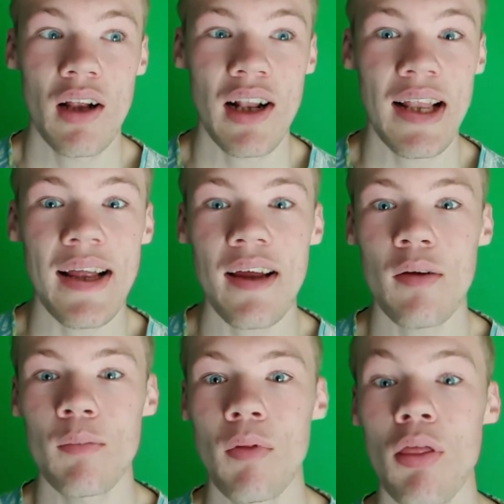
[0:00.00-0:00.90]
Claire.
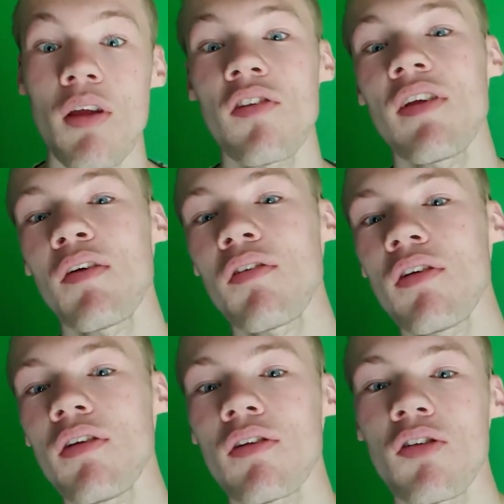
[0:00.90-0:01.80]
Thursday
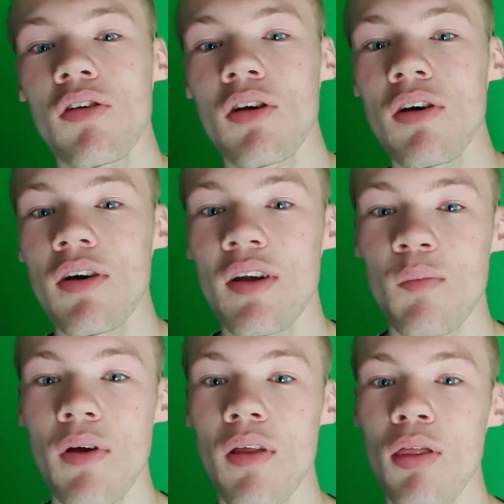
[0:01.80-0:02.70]
afternoon I do cooking
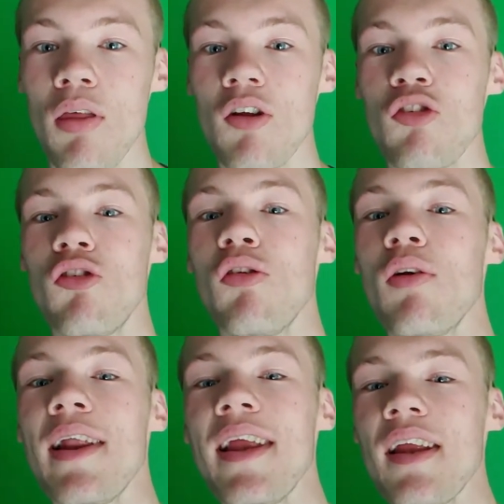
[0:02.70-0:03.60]
with
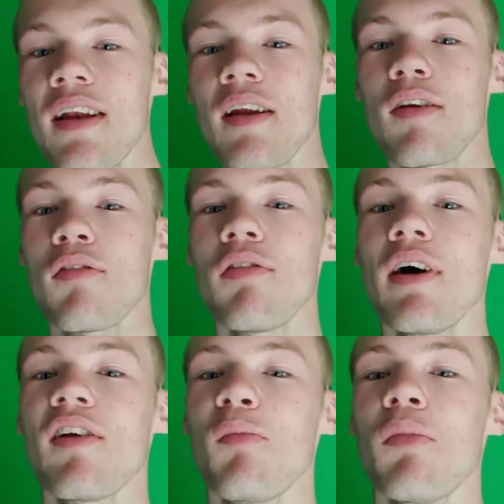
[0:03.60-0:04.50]
Julie, and then on the
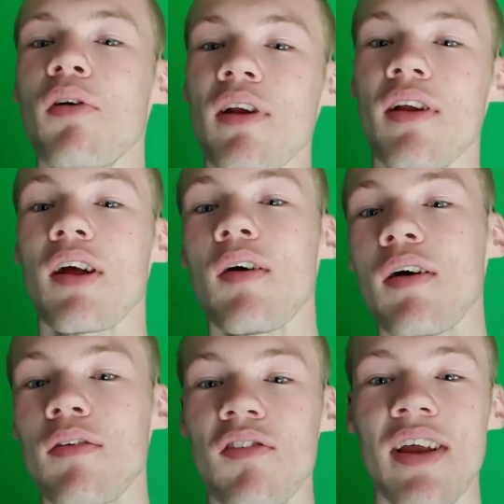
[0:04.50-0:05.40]
Friday morning I go
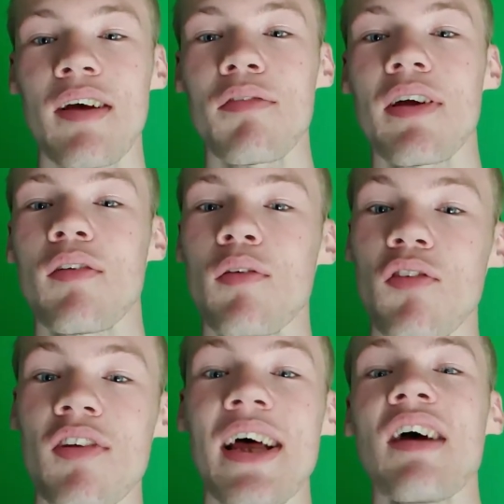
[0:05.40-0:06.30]
up to cafes with
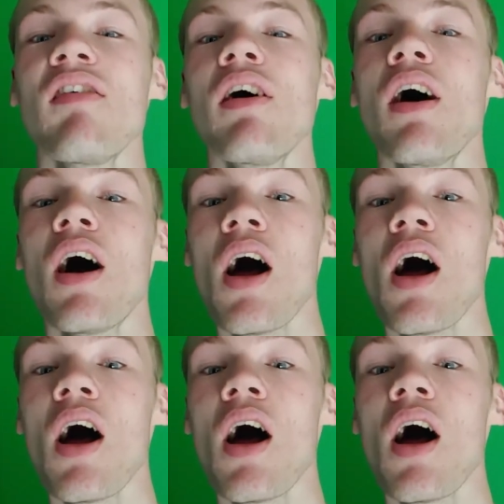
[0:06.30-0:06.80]
Sarah.